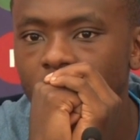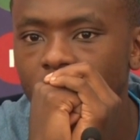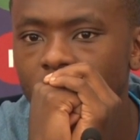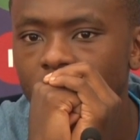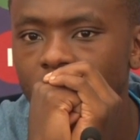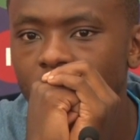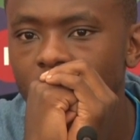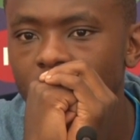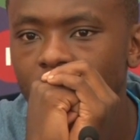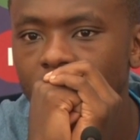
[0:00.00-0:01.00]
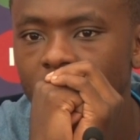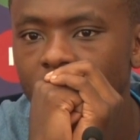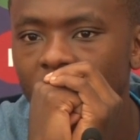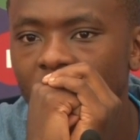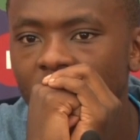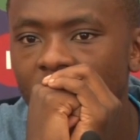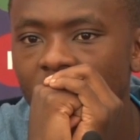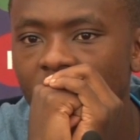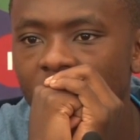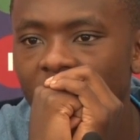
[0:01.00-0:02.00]
I'm
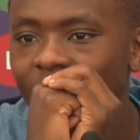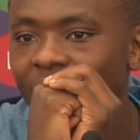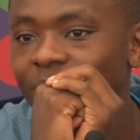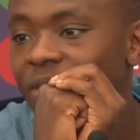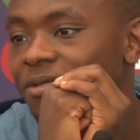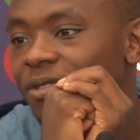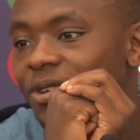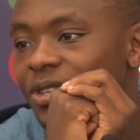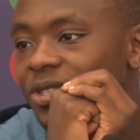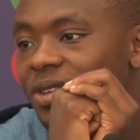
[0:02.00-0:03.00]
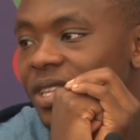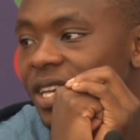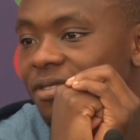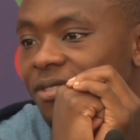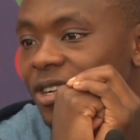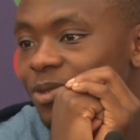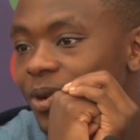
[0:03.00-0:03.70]
not focused on their fast